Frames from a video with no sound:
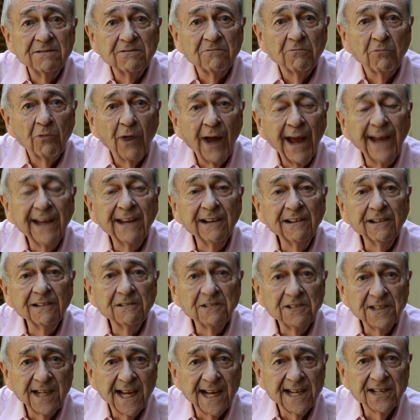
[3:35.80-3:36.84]

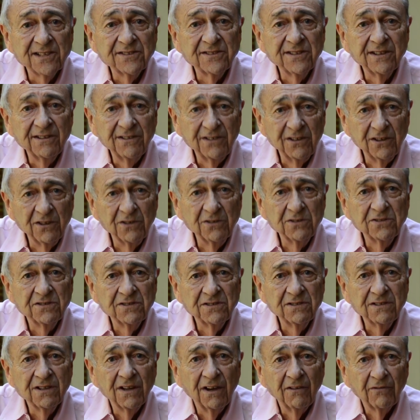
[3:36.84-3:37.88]
regular test
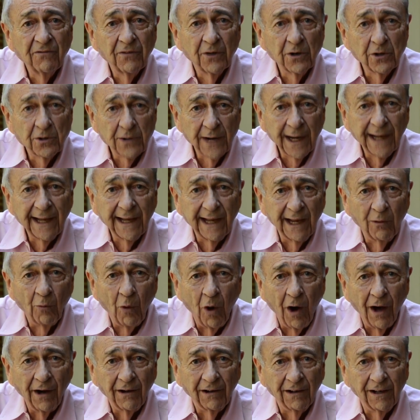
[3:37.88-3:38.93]
used for drinking
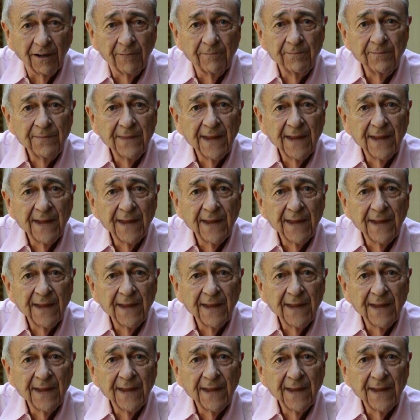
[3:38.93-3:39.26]
water.